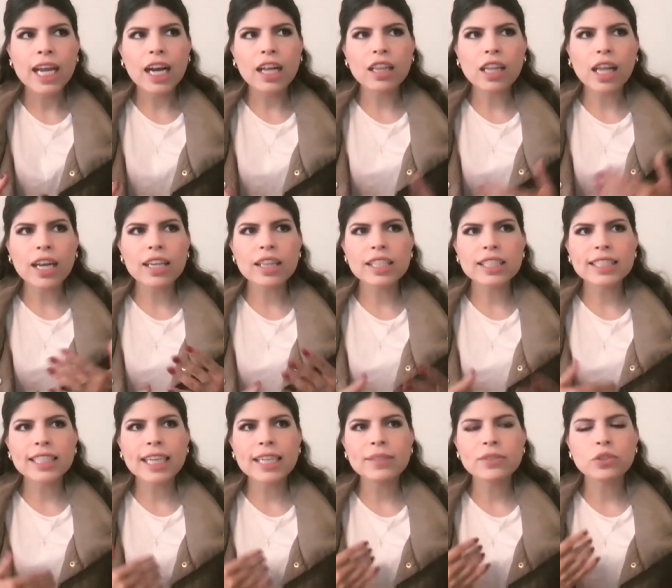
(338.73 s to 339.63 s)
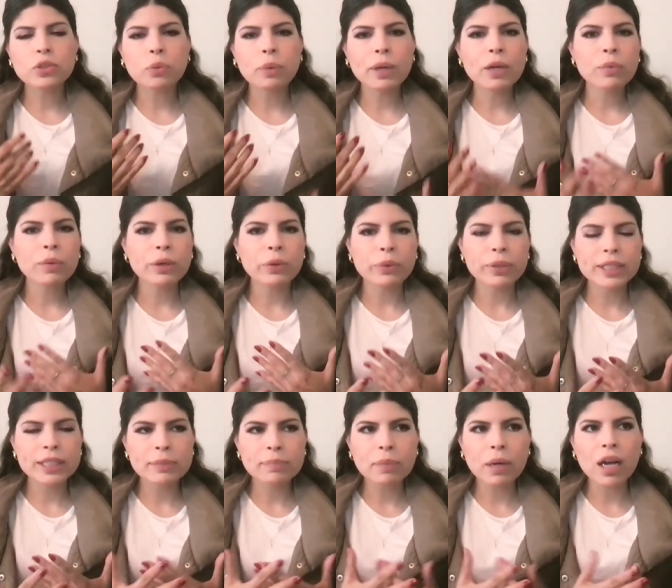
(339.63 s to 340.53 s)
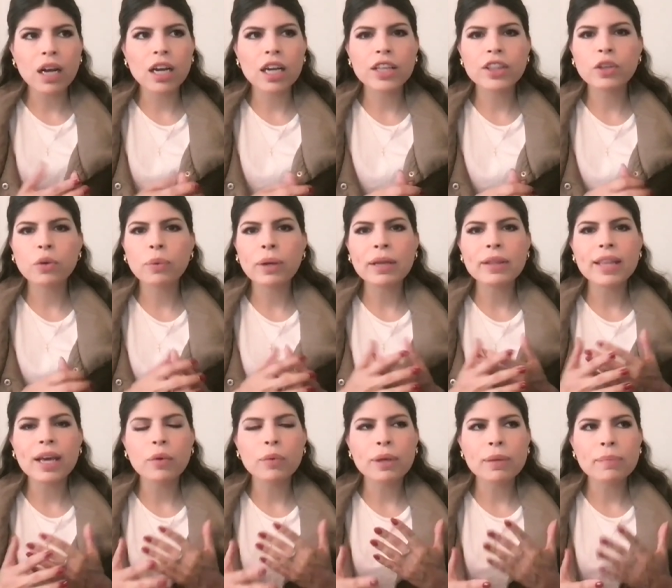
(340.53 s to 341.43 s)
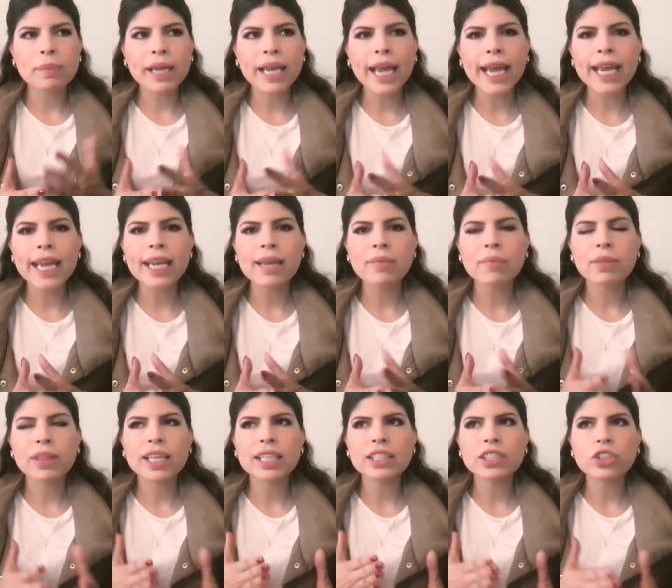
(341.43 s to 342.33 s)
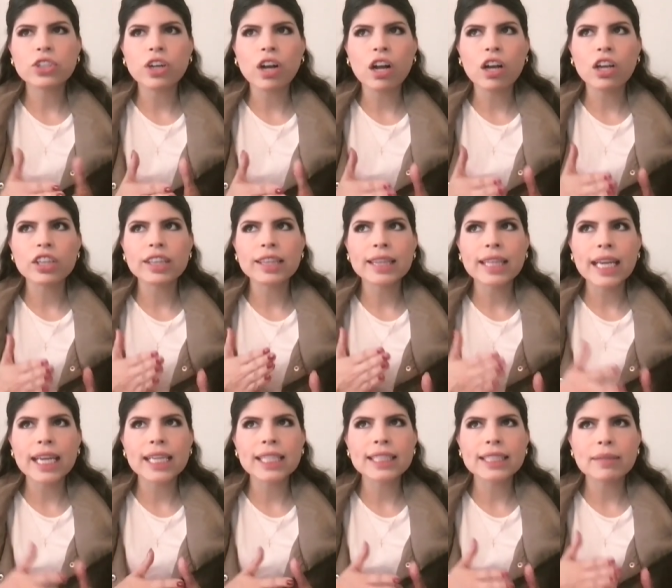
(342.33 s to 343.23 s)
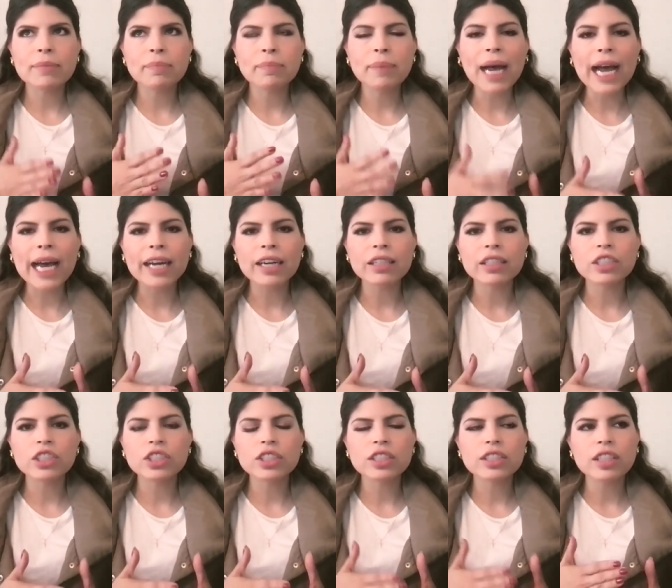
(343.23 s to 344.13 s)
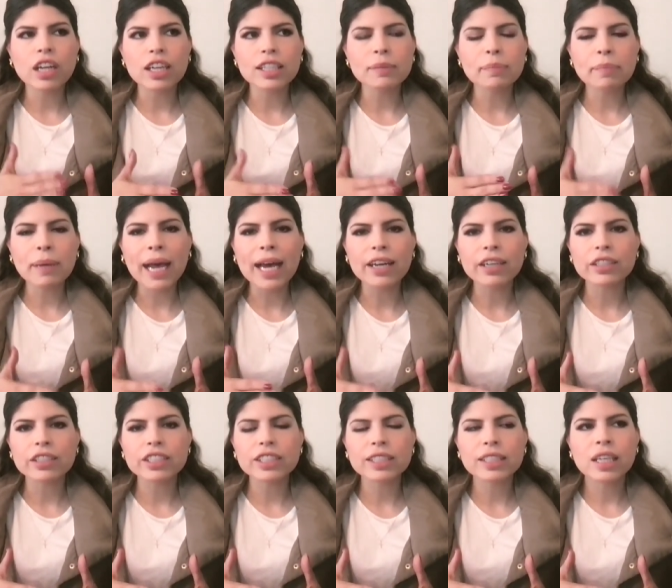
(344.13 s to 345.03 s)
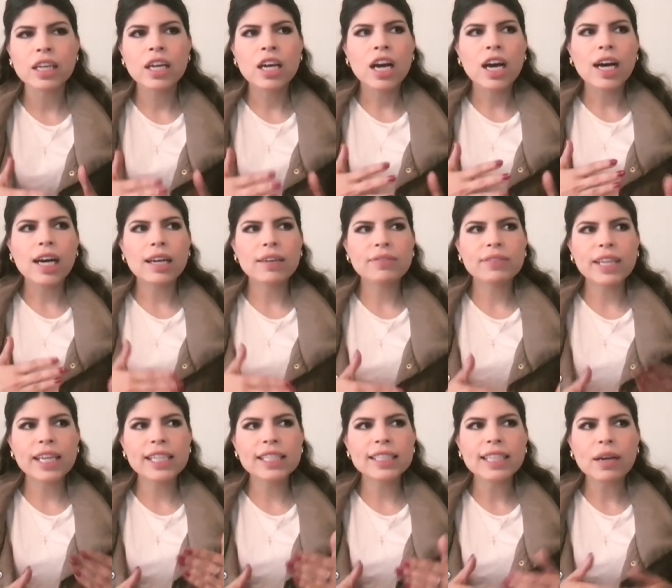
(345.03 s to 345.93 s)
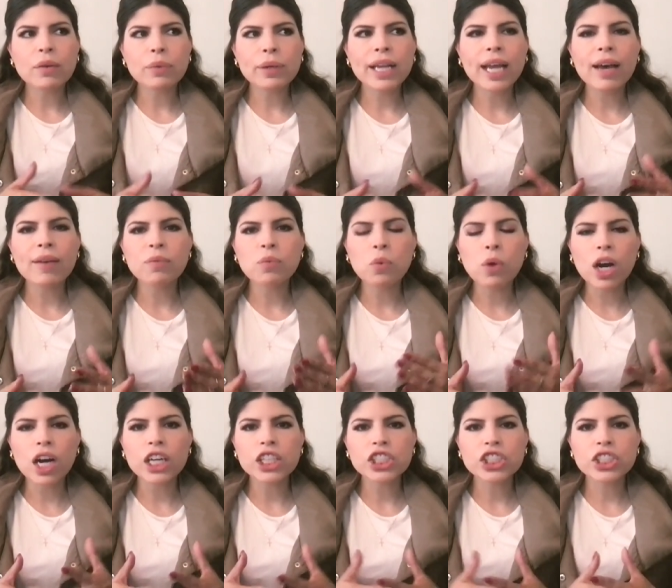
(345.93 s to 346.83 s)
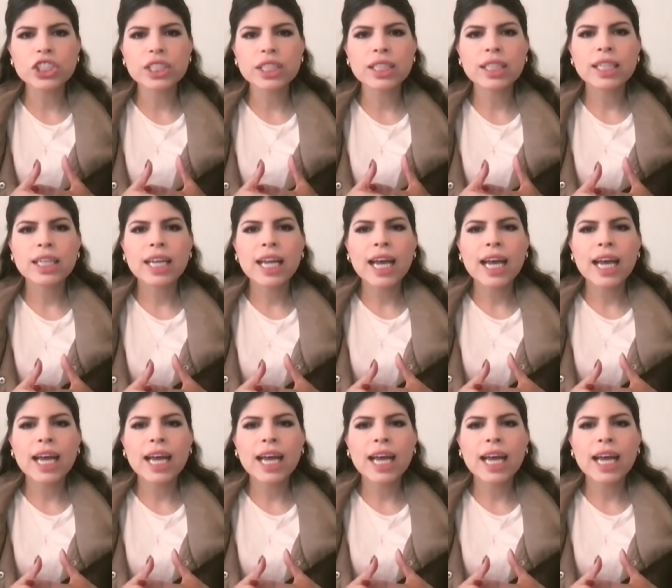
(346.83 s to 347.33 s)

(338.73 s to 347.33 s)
A lot of the times, the way we respond, the way that we behave, these are all things and patterns, thought patterns of things that we have watched